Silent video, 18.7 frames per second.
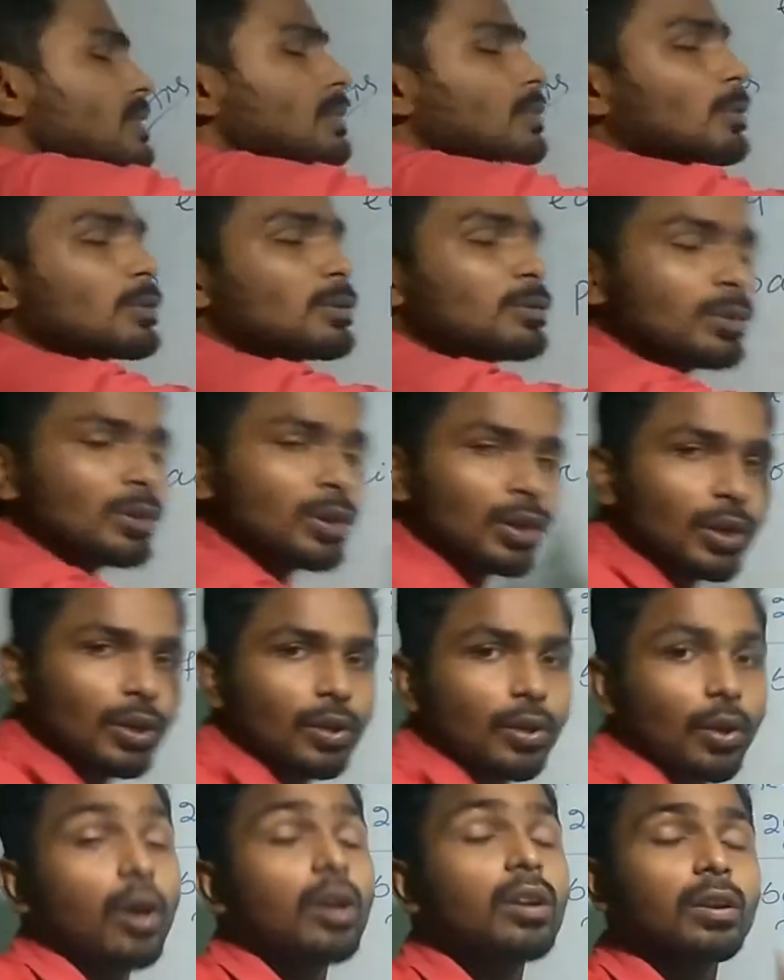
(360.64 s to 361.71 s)
is equal to
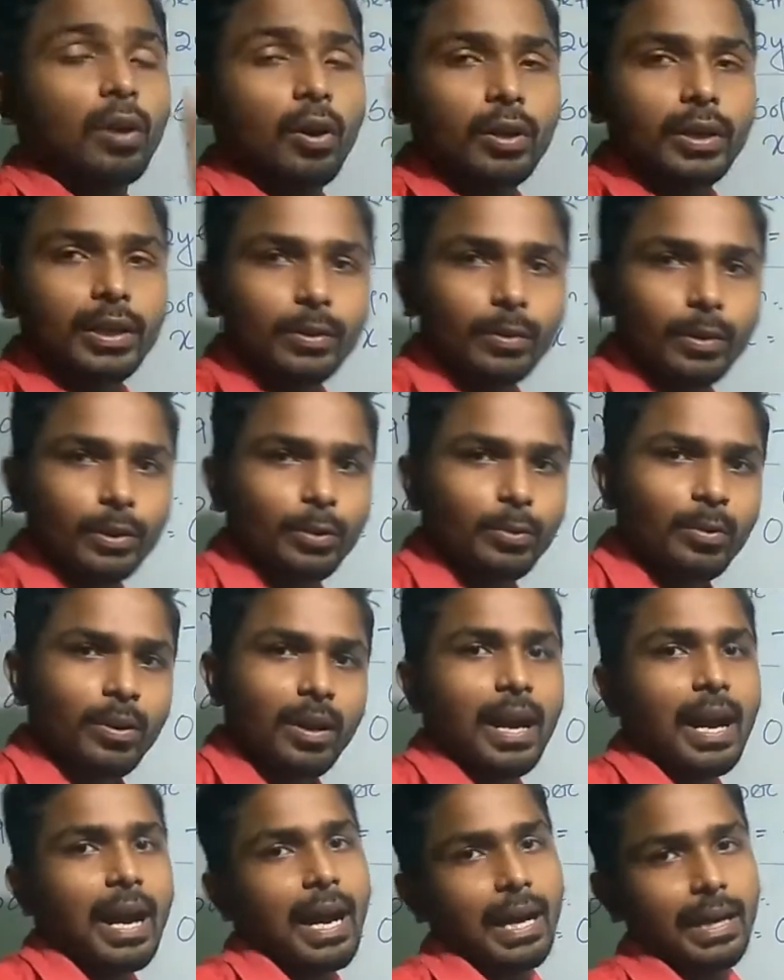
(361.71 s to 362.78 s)
or not equal to
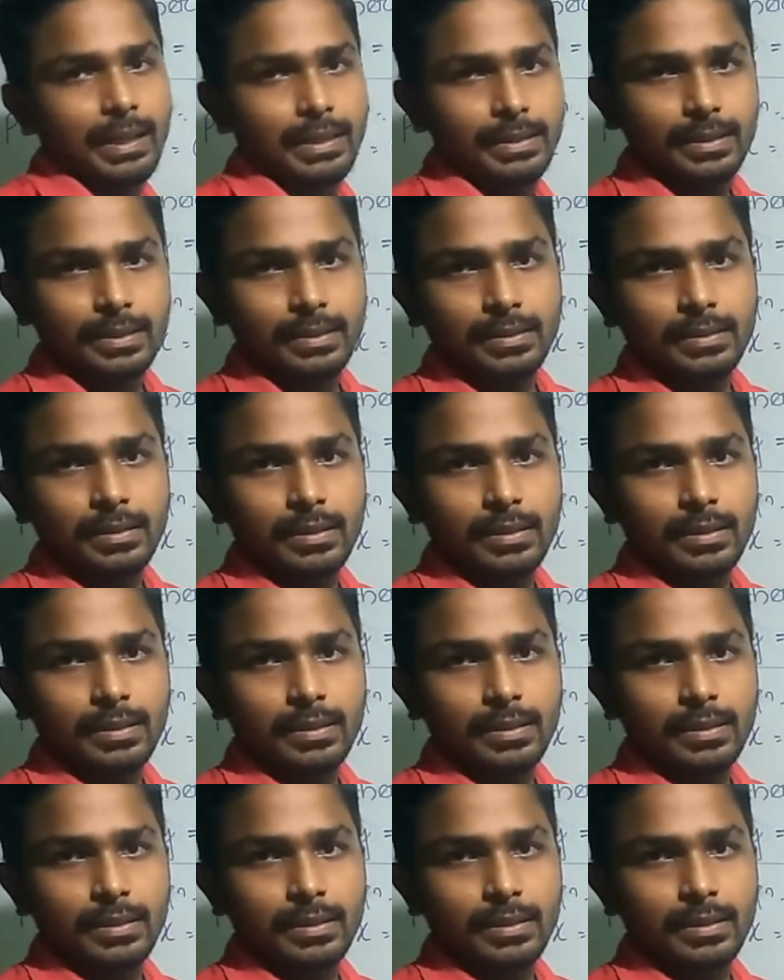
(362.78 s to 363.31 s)
RHS.